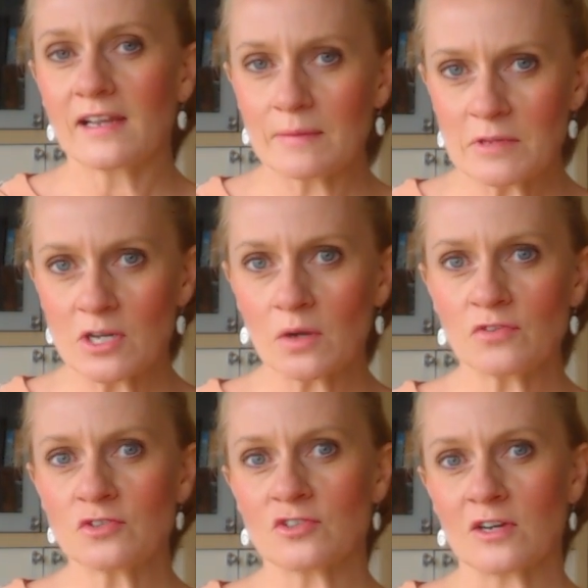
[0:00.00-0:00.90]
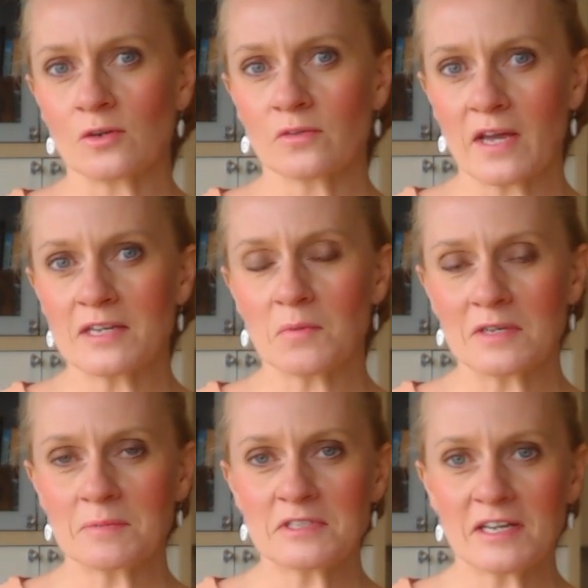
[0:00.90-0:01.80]
Let me know if you struggle on any one
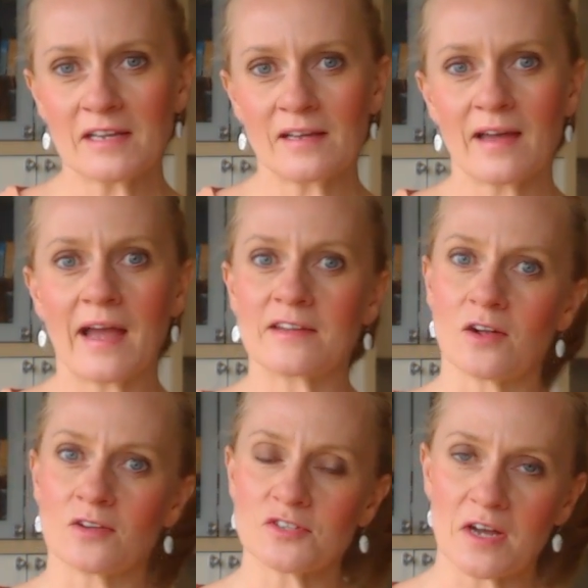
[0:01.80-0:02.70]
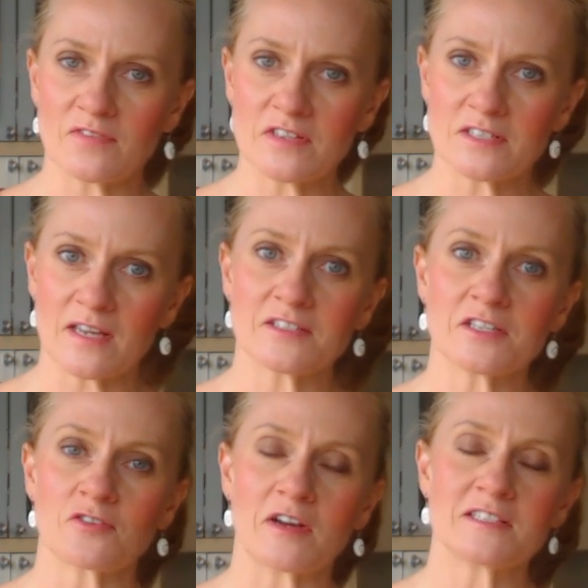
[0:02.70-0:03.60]
in particular and I'll dive into that
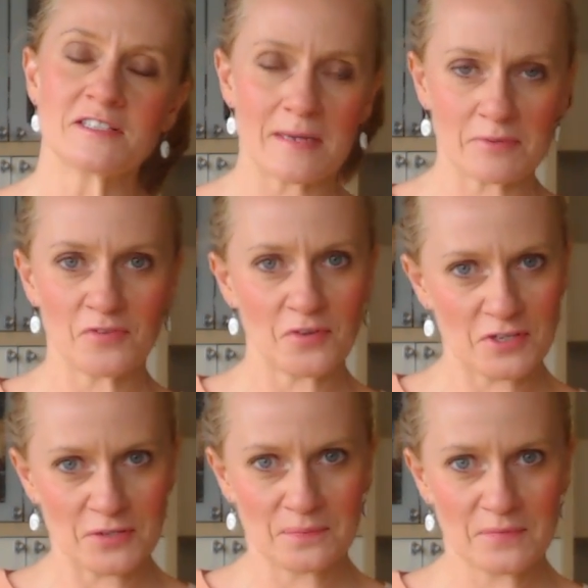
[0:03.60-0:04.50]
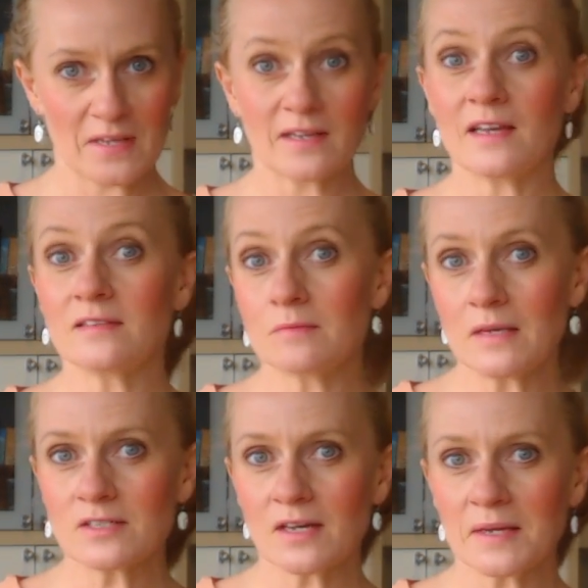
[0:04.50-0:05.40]
in greater depth for you. In the
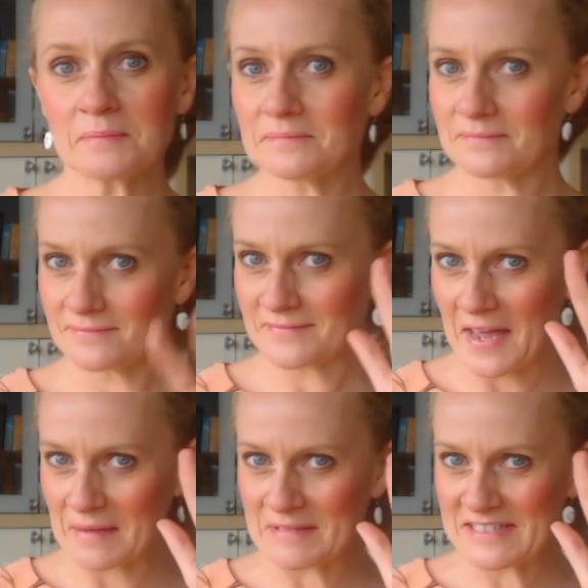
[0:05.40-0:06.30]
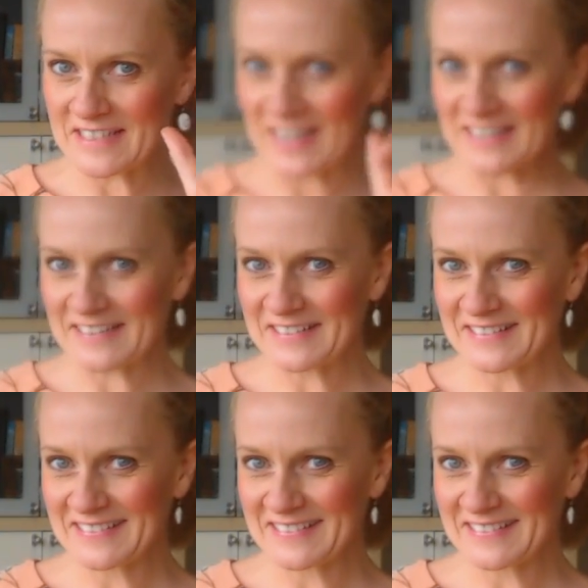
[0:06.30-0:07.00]
meantime, happy designing.